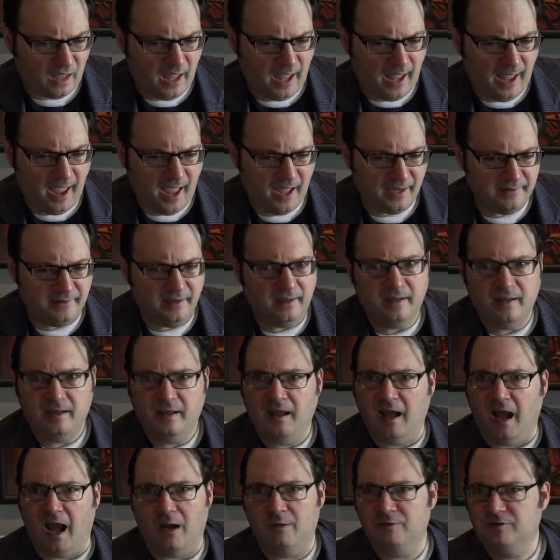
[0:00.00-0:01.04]
And
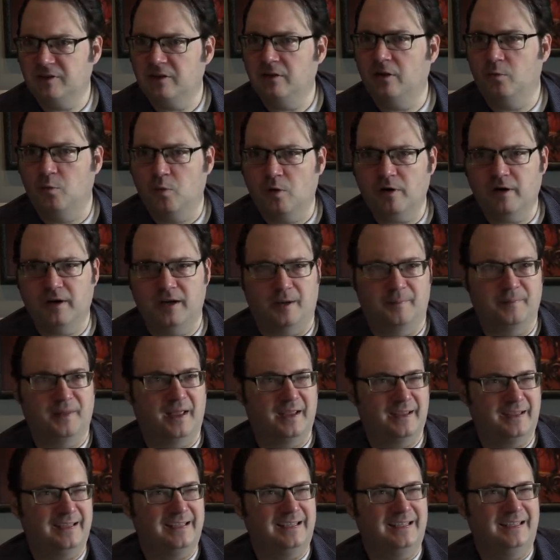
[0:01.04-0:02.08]
I was a little worried. I'm
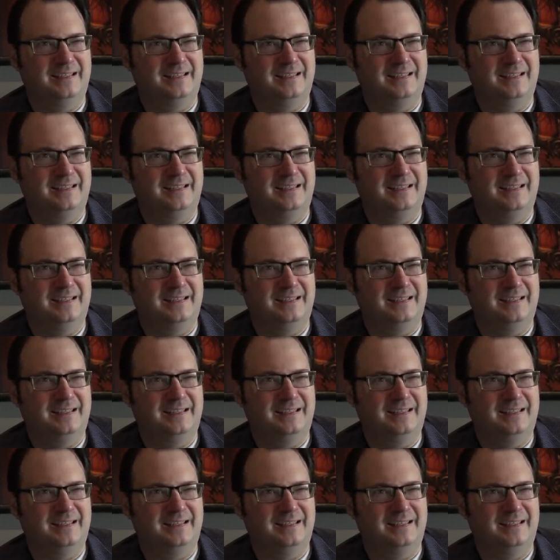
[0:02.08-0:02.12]
like,